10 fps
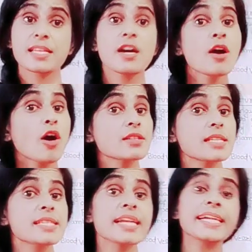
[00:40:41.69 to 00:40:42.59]

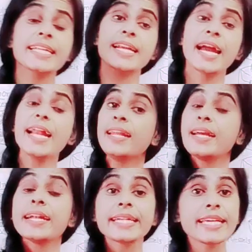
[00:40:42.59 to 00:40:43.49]
Oxygenated and
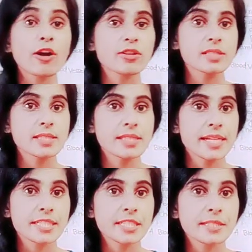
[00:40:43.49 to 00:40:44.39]

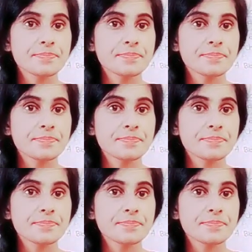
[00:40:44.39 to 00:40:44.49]
deoxygenated.